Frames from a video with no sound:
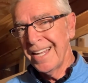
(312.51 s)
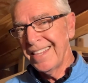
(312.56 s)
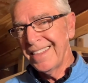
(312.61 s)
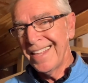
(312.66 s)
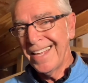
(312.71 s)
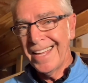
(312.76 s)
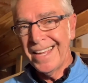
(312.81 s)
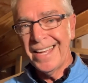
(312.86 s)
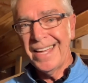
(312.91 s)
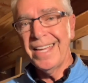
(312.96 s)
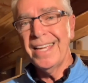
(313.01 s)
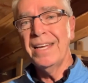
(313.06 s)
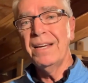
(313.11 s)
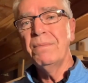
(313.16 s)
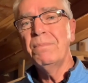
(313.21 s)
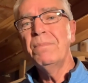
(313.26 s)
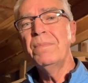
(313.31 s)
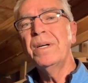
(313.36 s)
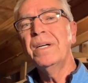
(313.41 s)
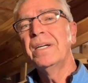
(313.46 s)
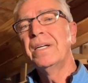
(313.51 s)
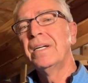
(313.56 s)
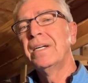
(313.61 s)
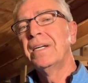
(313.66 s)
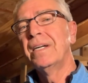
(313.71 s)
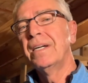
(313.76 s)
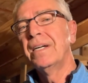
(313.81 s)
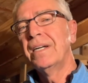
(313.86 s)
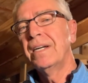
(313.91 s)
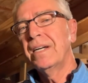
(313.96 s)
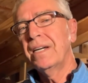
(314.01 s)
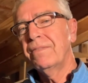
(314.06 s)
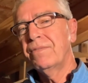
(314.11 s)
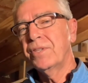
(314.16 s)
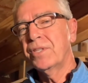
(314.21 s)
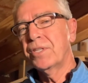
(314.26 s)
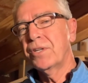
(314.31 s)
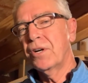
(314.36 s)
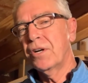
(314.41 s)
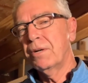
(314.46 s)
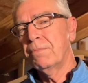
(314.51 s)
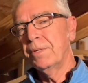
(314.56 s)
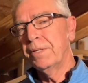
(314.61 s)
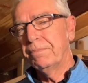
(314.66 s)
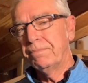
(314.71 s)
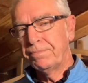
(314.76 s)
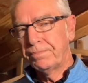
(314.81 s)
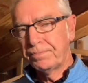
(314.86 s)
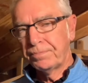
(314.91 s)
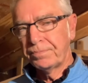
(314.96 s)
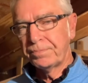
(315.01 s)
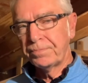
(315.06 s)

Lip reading: the hem of his garment,